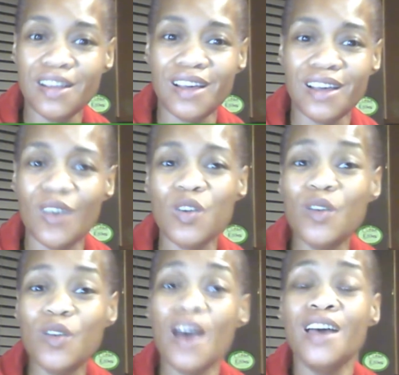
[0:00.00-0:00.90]
or
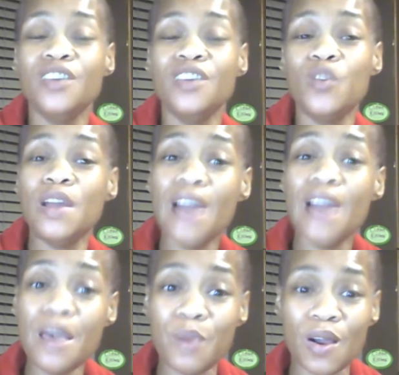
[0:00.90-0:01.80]
you in
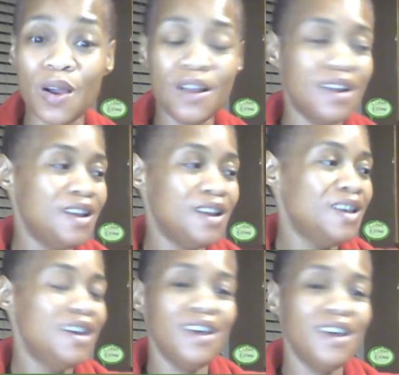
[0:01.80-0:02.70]
labor,
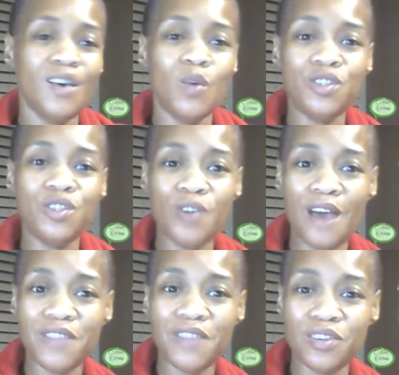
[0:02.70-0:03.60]
what you
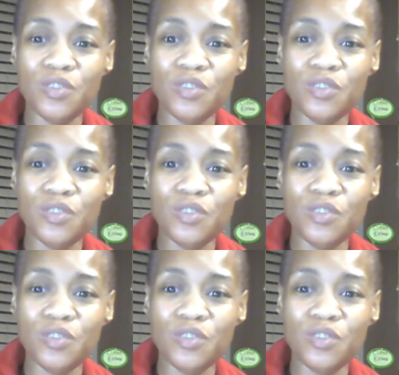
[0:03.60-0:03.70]
have to do,